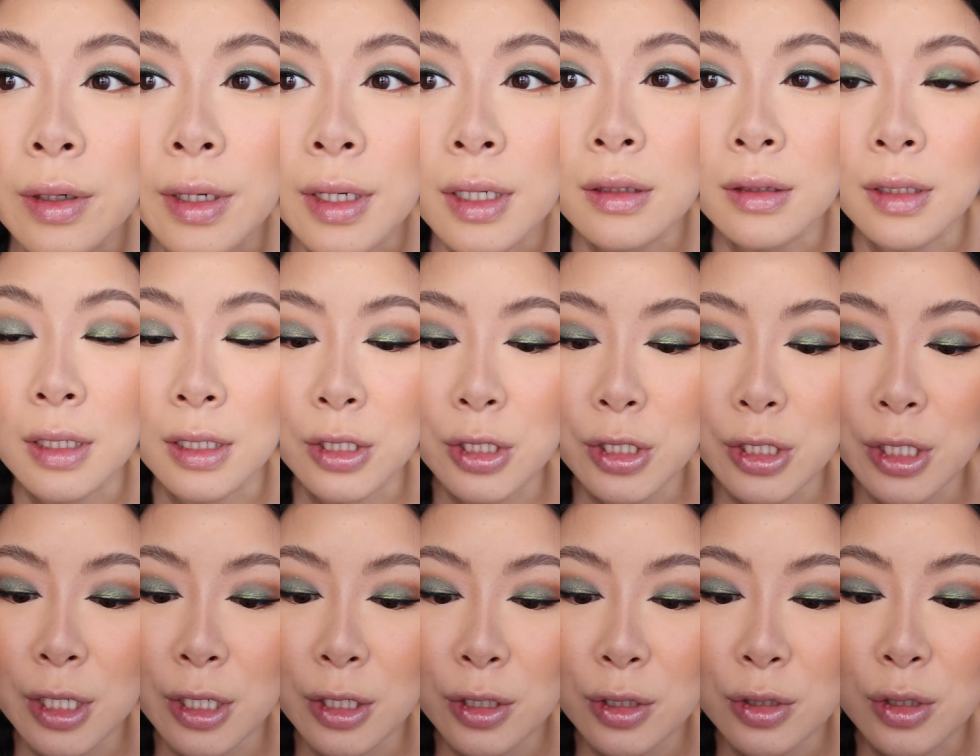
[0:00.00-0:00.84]
All right,
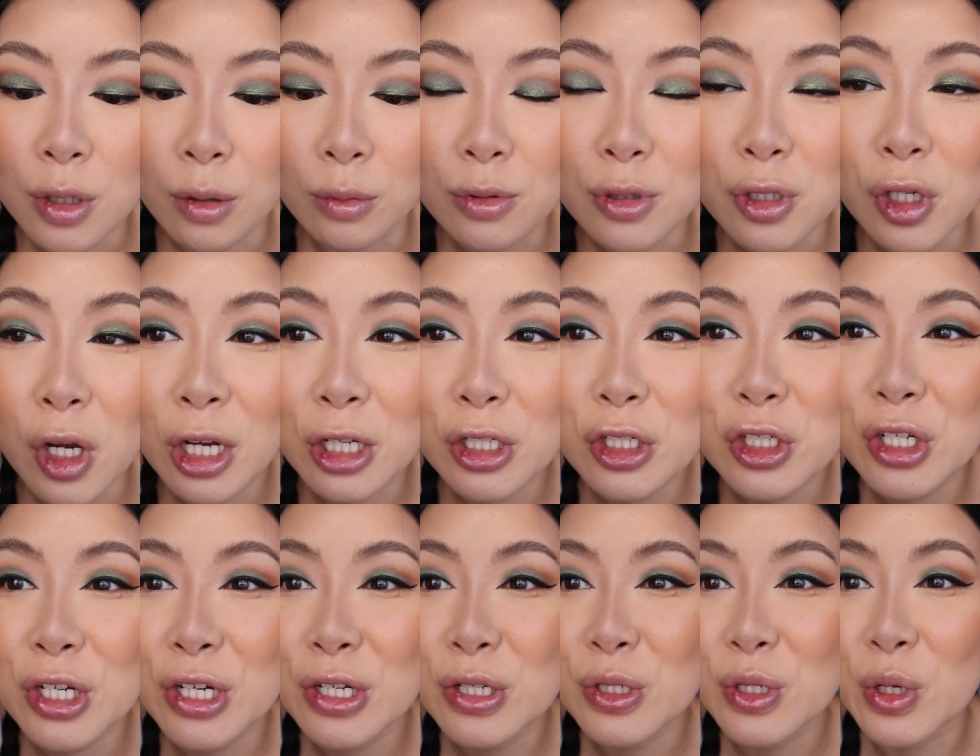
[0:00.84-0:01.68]
that's it. Don't
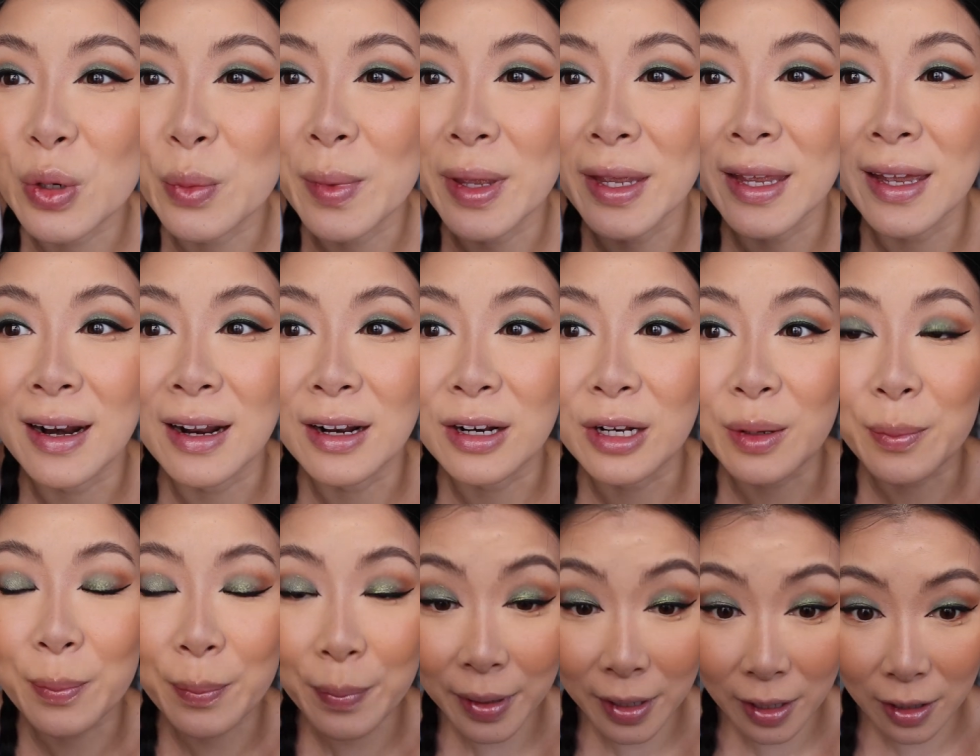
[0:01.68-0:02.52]
touch it. Don't make it
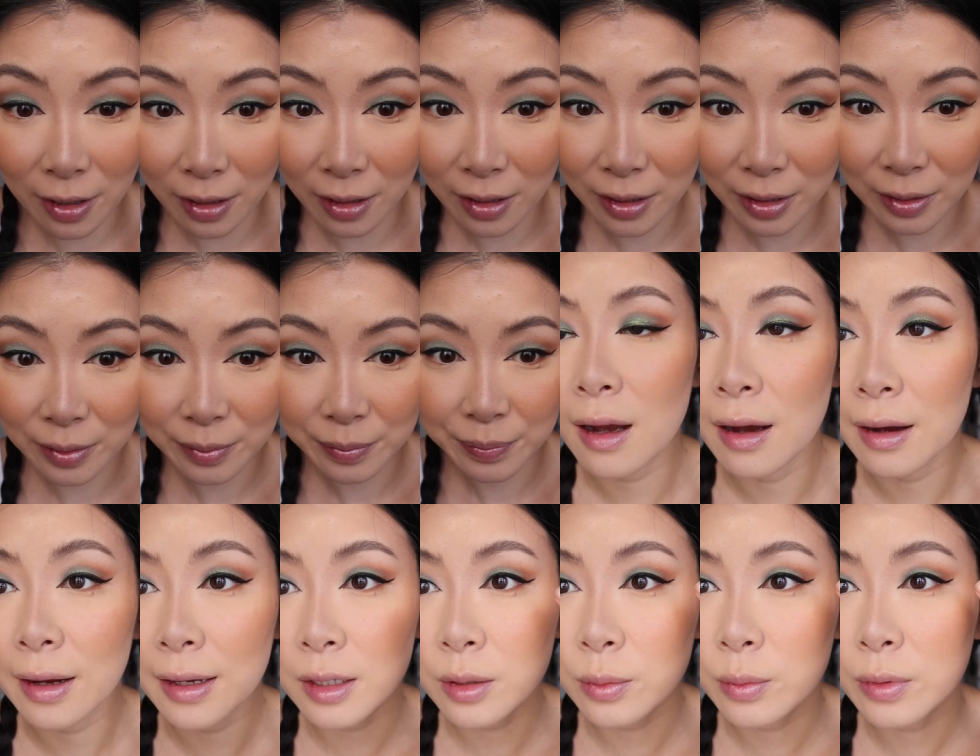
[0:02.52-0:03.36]
any bigger.
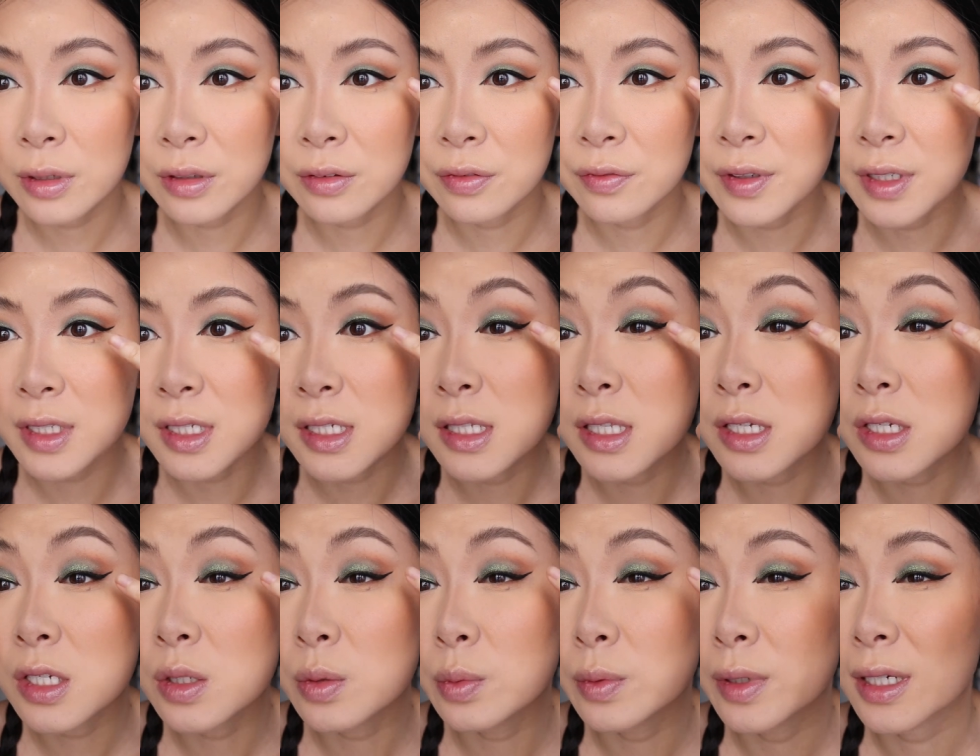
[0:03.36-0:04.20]
Kind of want to fix
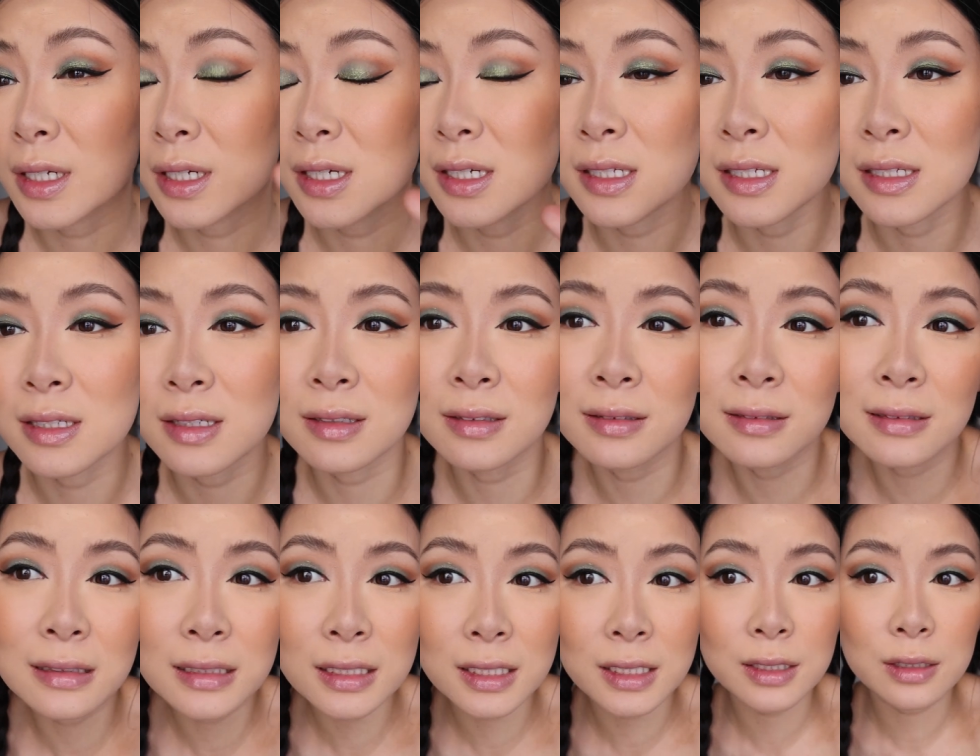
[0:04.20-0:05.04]
this wing because it's a
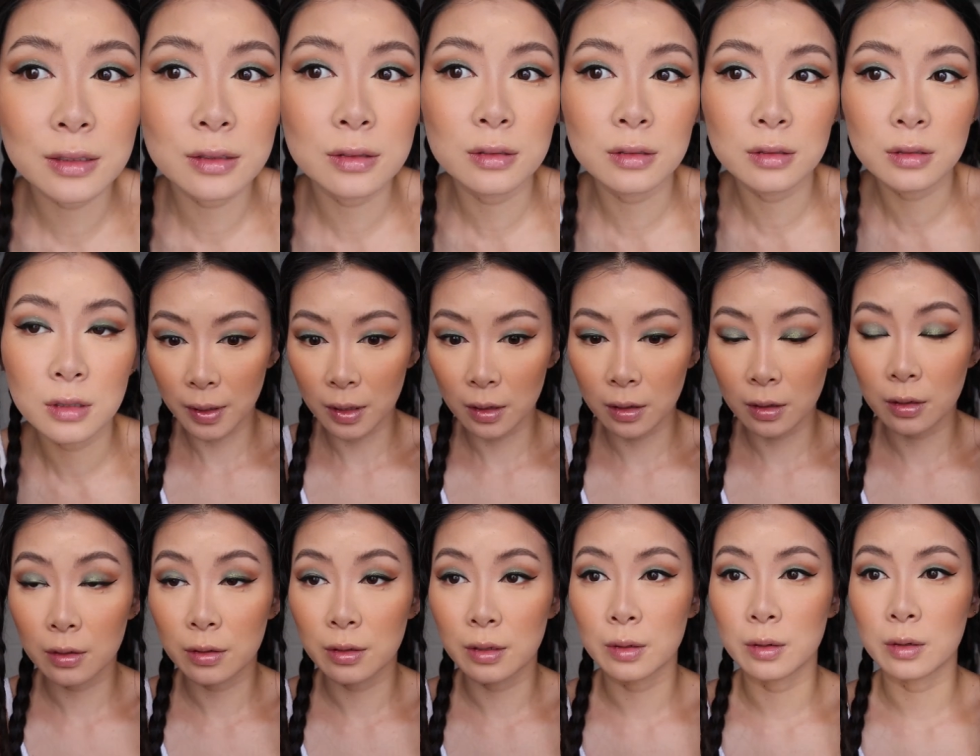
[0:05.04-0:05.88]
little
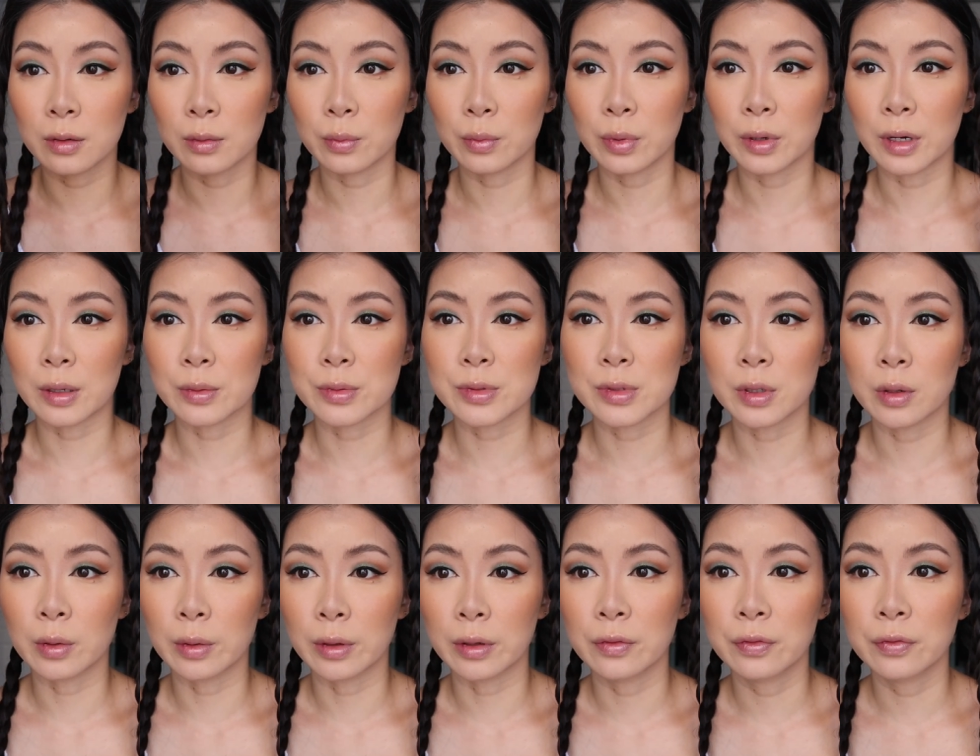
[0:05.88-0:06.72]
bigger than what I was
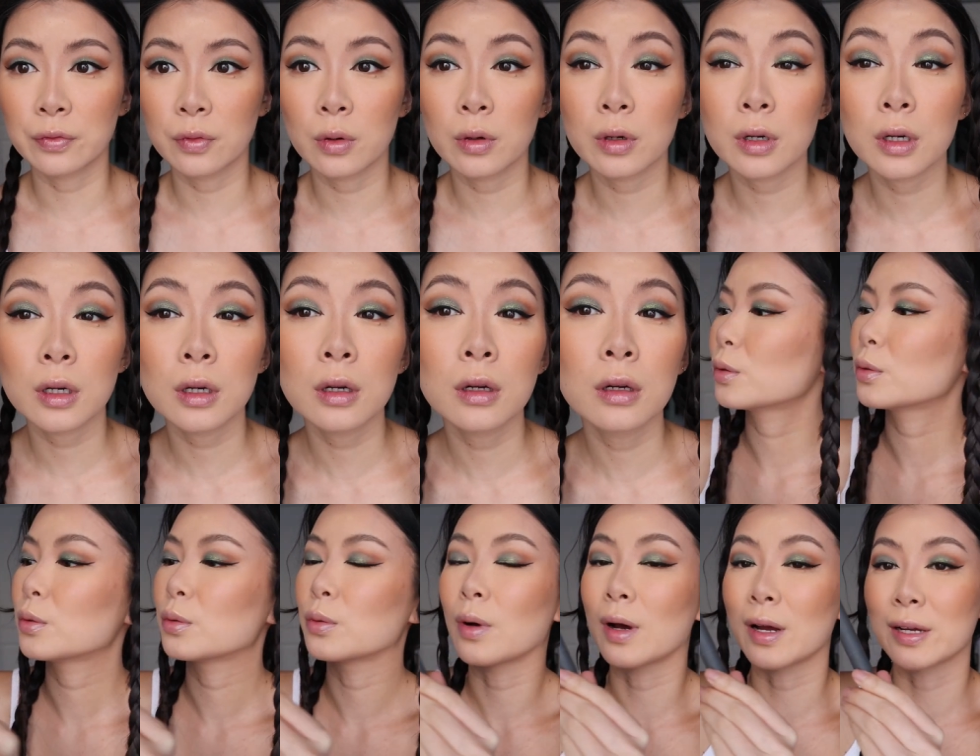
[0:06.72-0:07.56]
going for.
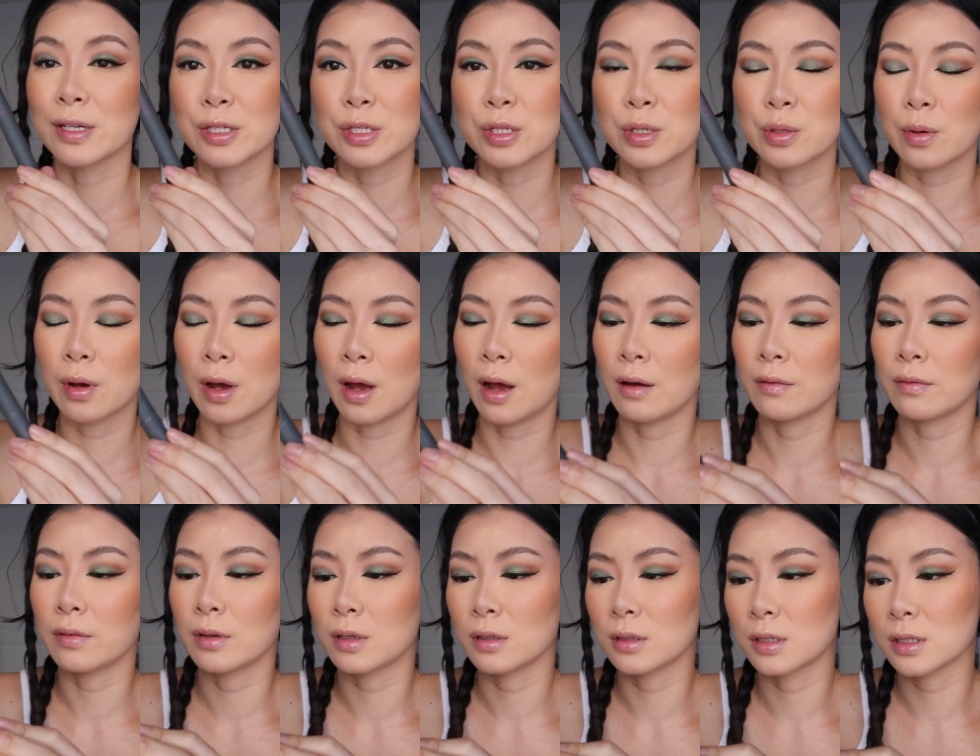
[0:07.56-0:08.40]
Ooh, I do
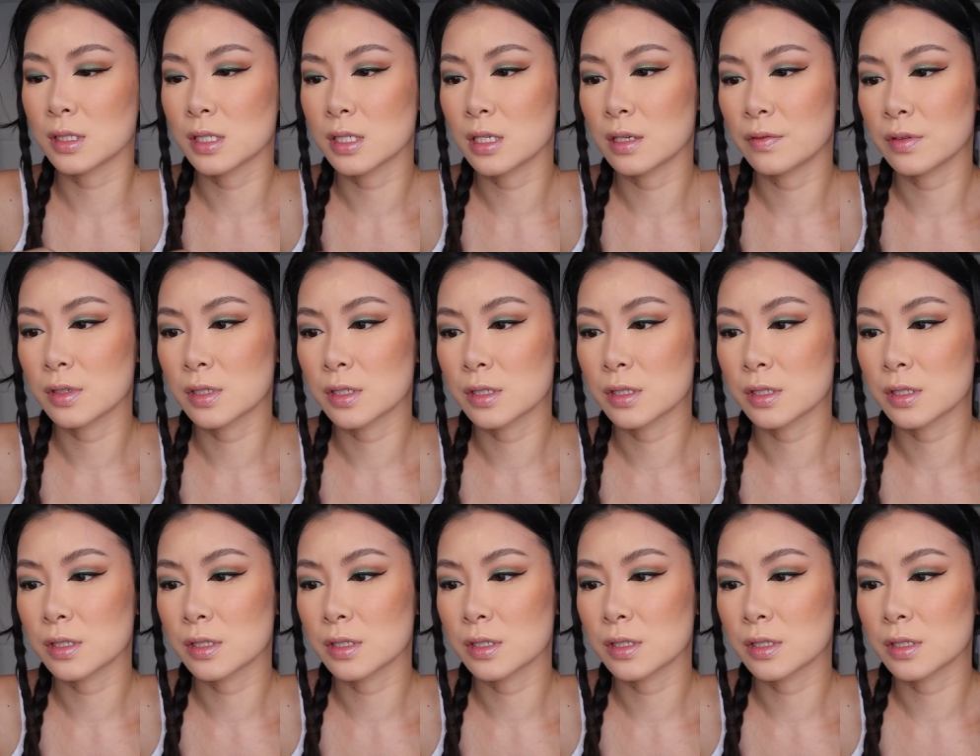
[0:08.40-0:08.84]
have it. Let's see if